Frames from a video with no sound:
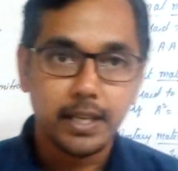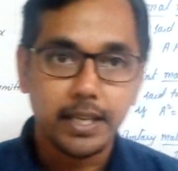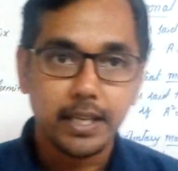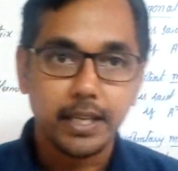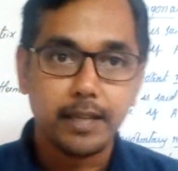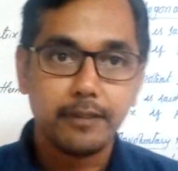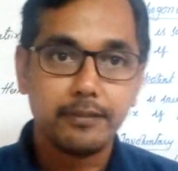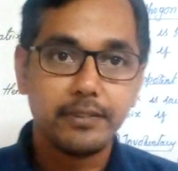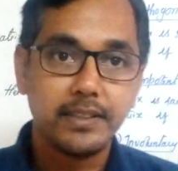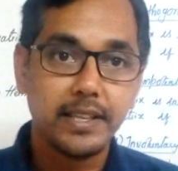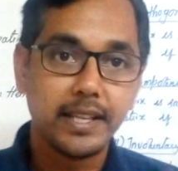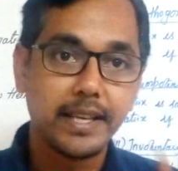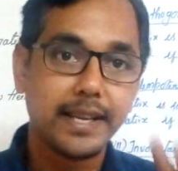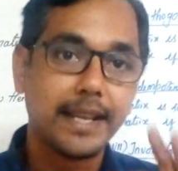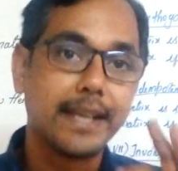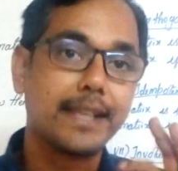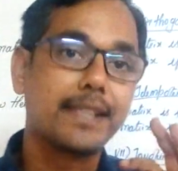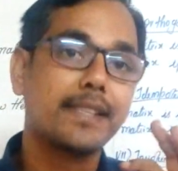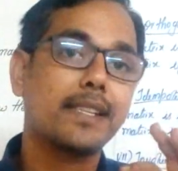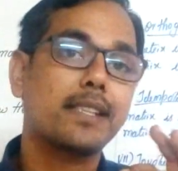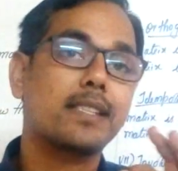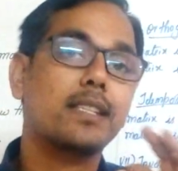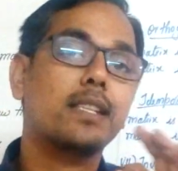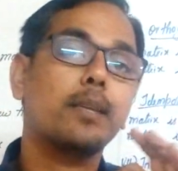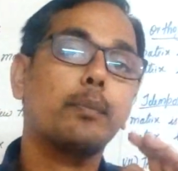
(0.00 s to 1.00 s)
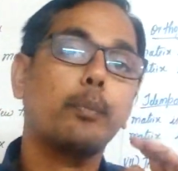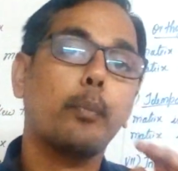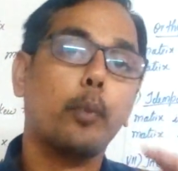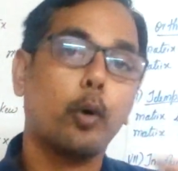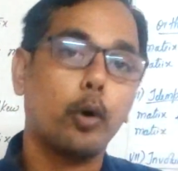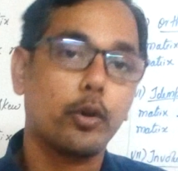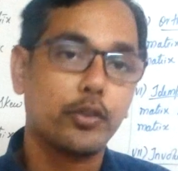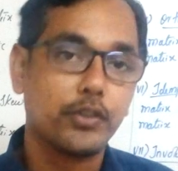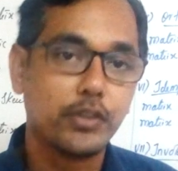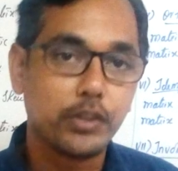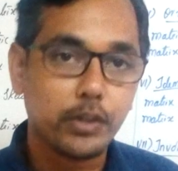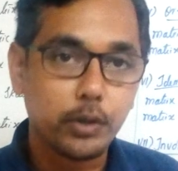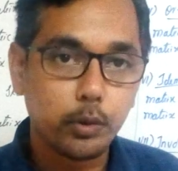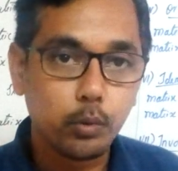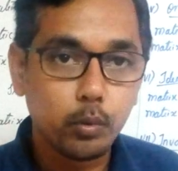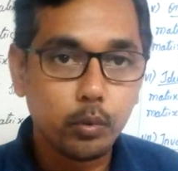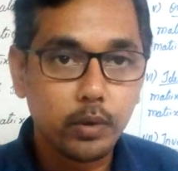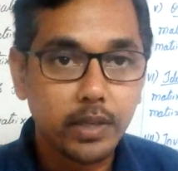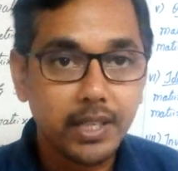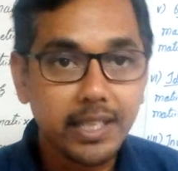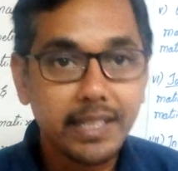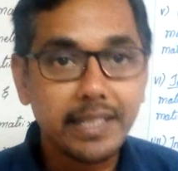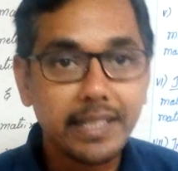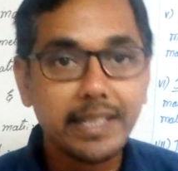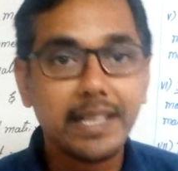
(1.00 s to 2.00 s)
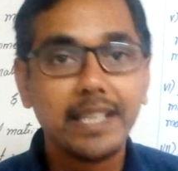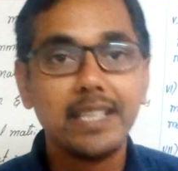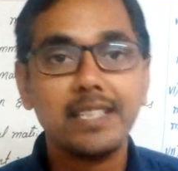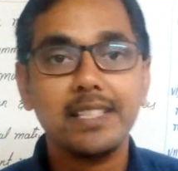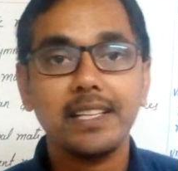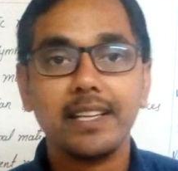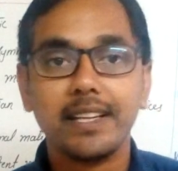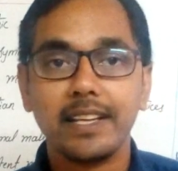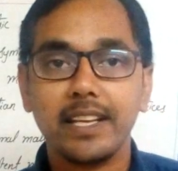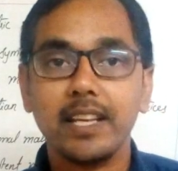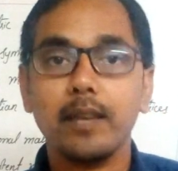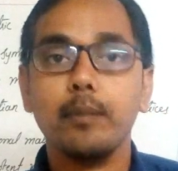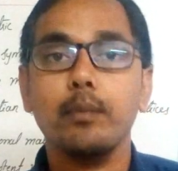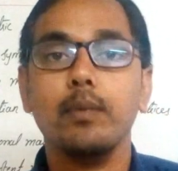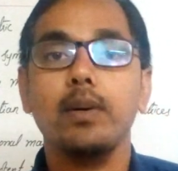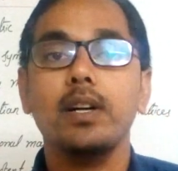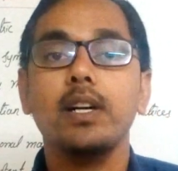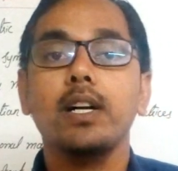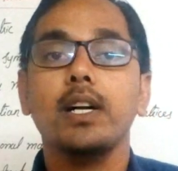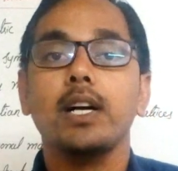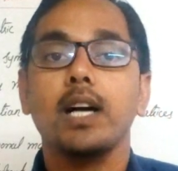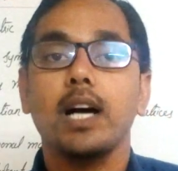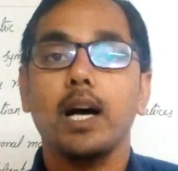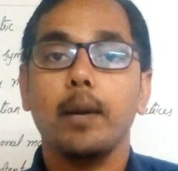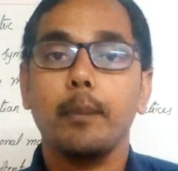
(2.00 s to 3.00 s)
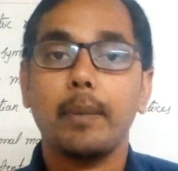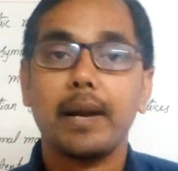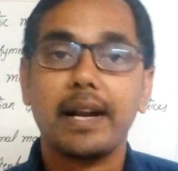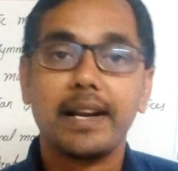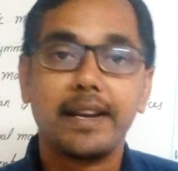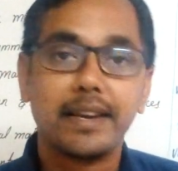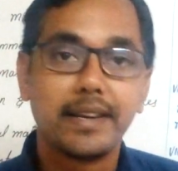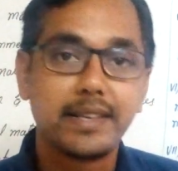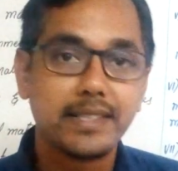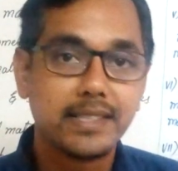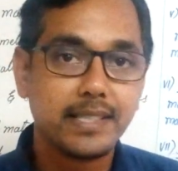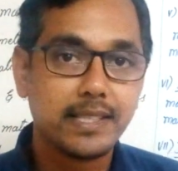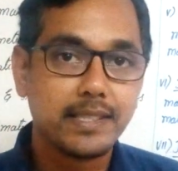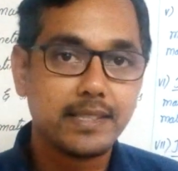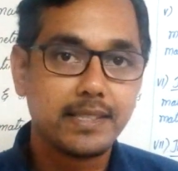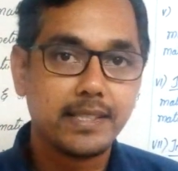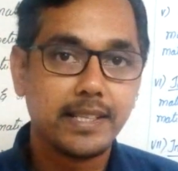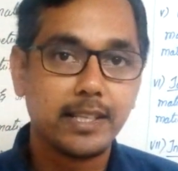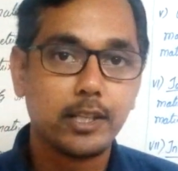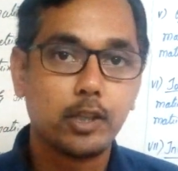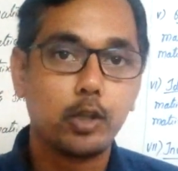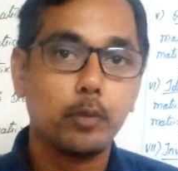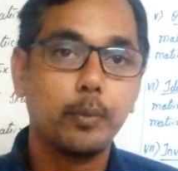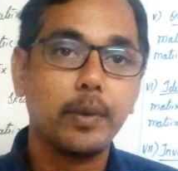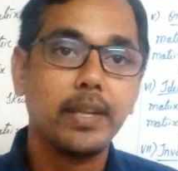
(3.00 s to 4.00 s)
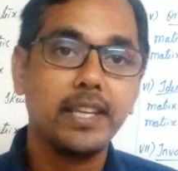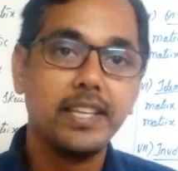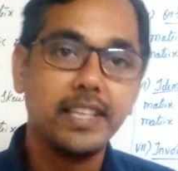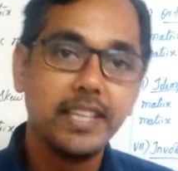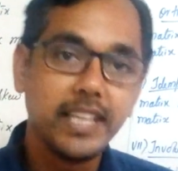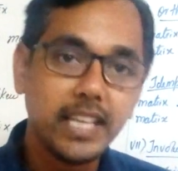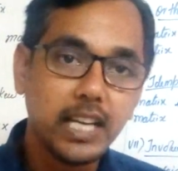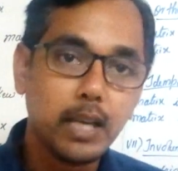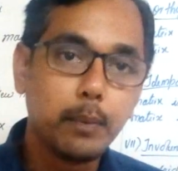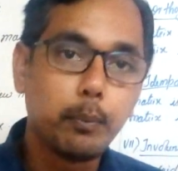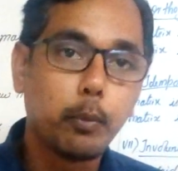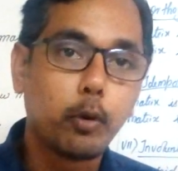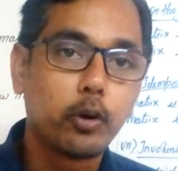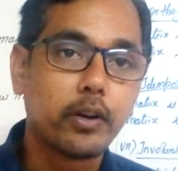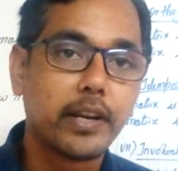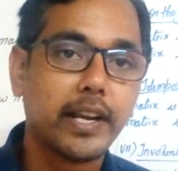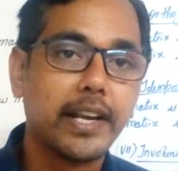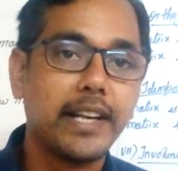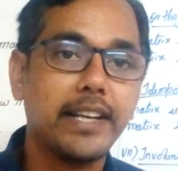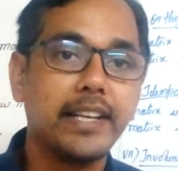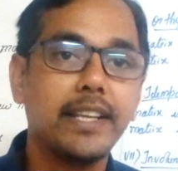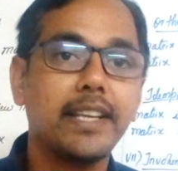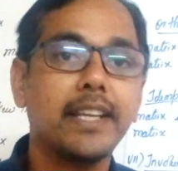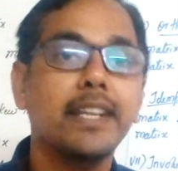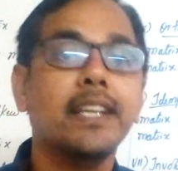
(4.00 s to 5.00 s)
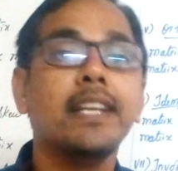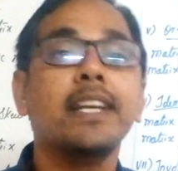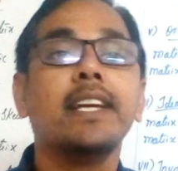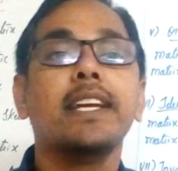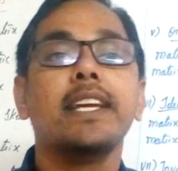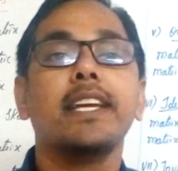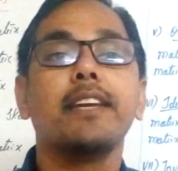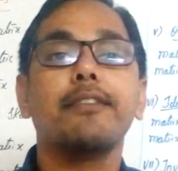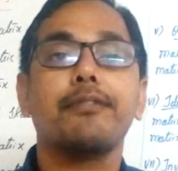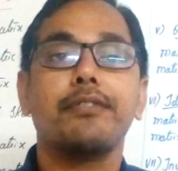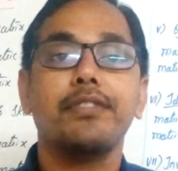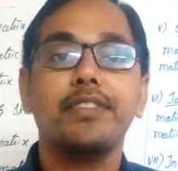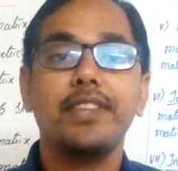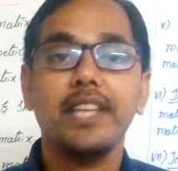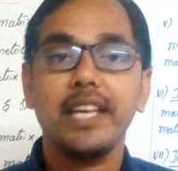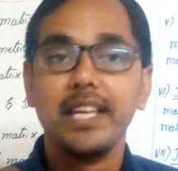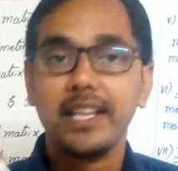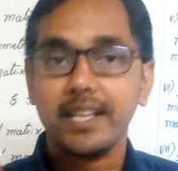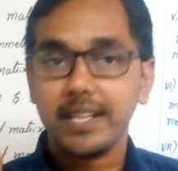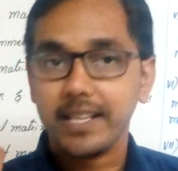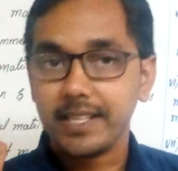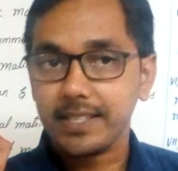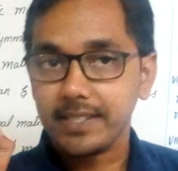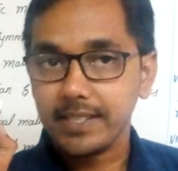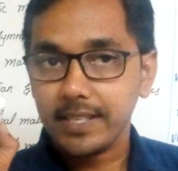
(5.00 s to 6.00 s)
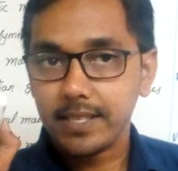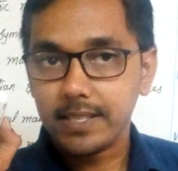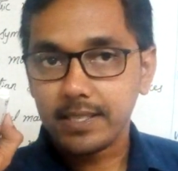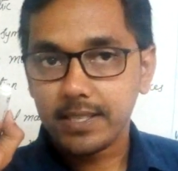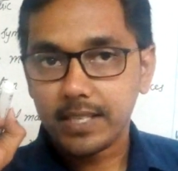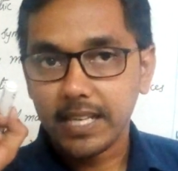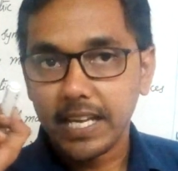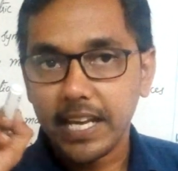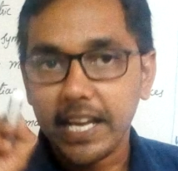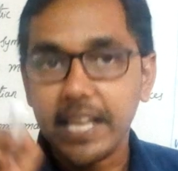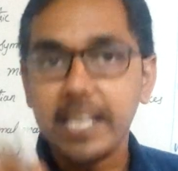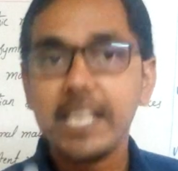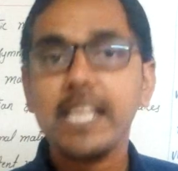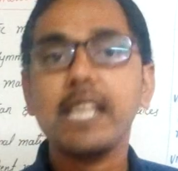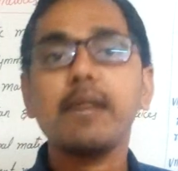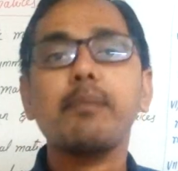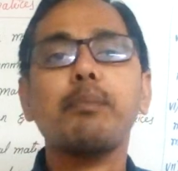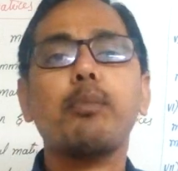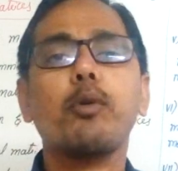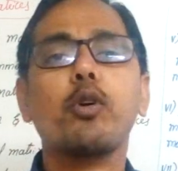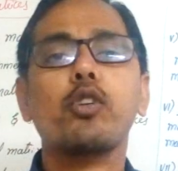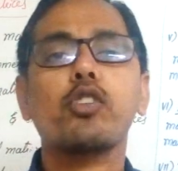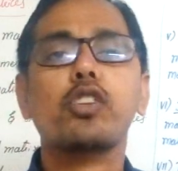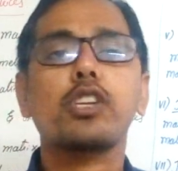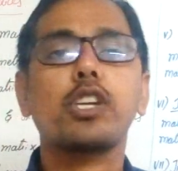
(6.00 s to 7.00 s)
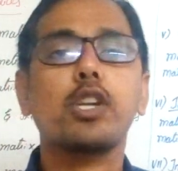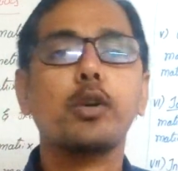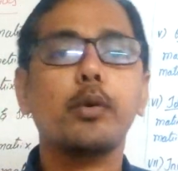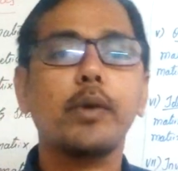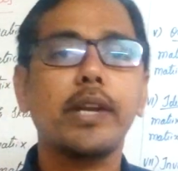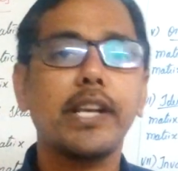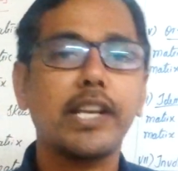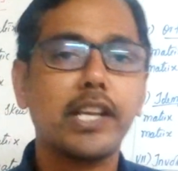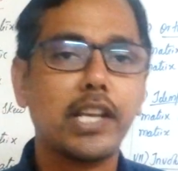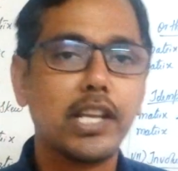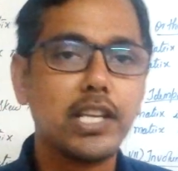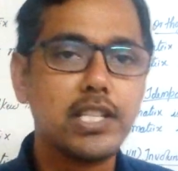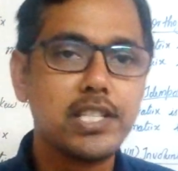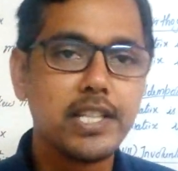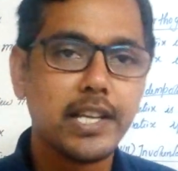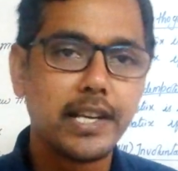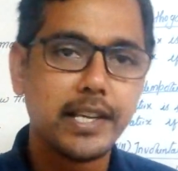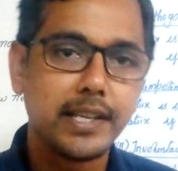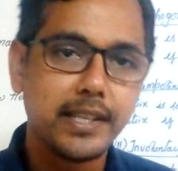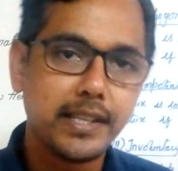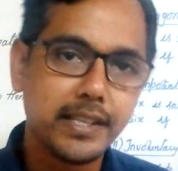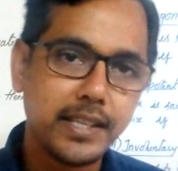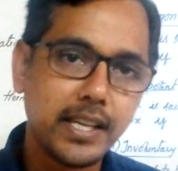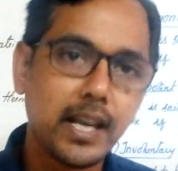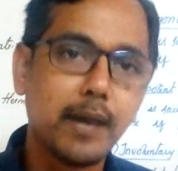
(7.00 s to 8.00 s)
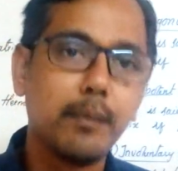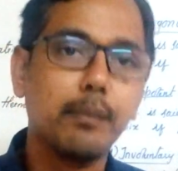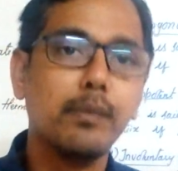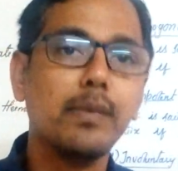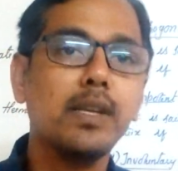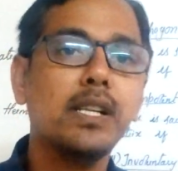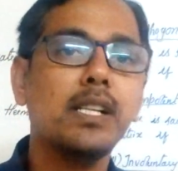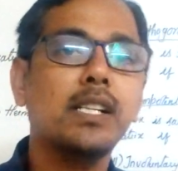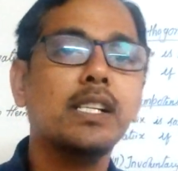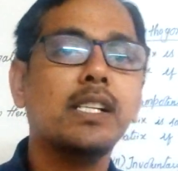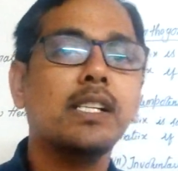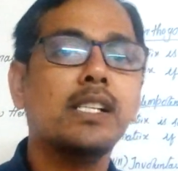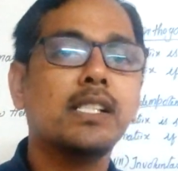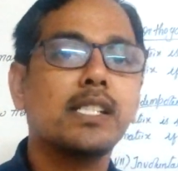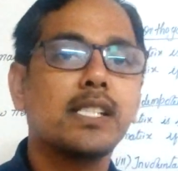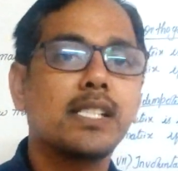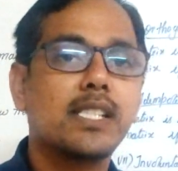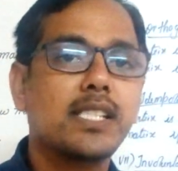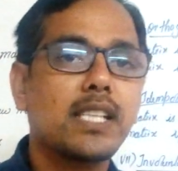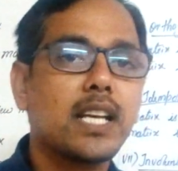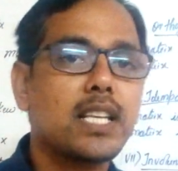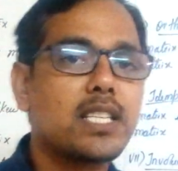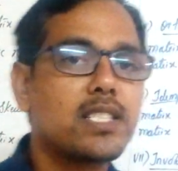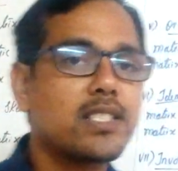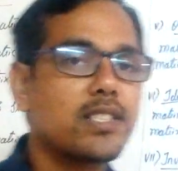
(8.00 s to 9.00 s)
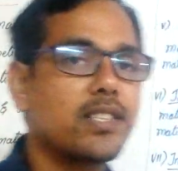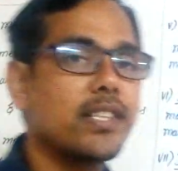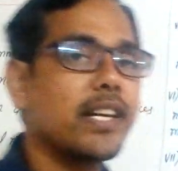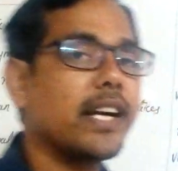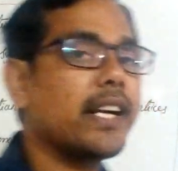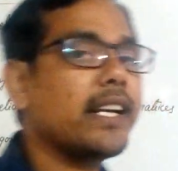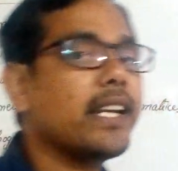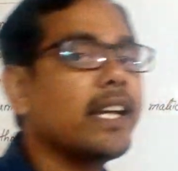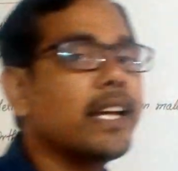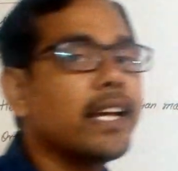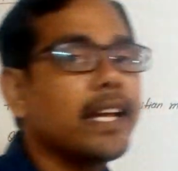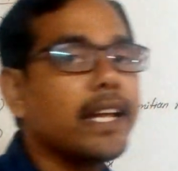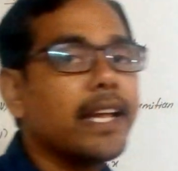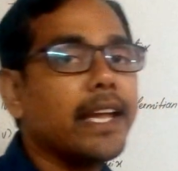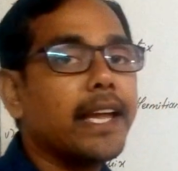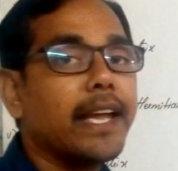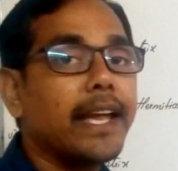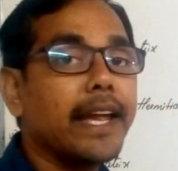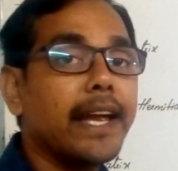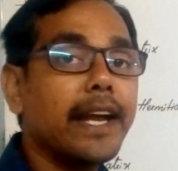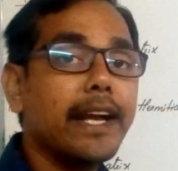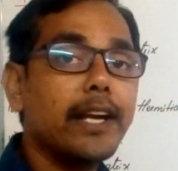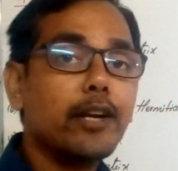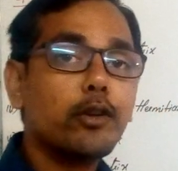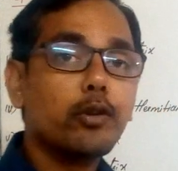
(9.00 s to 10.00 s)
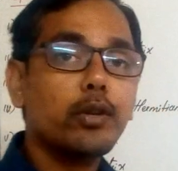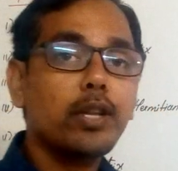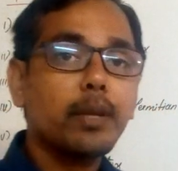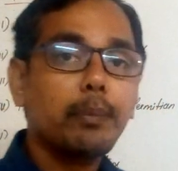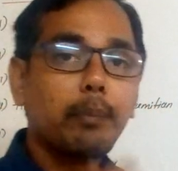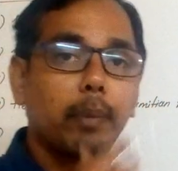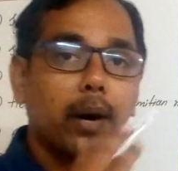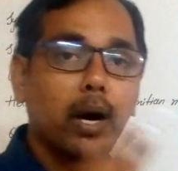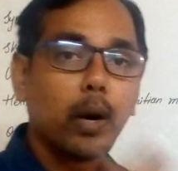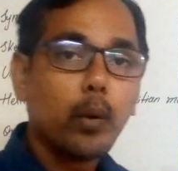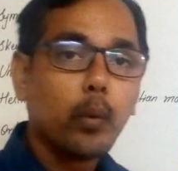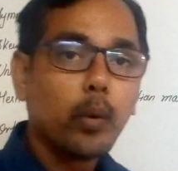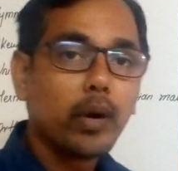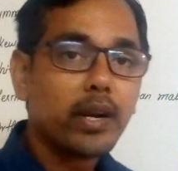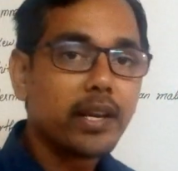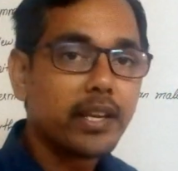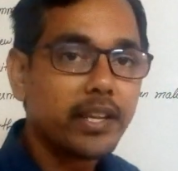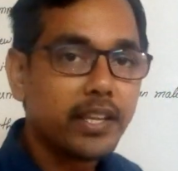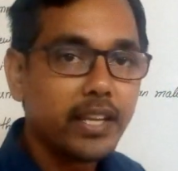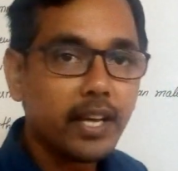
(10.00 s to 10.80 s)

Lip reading: If there exists a positive integer m, a matrix is said to be nilpotent if there exists any positive integer m such that a to the power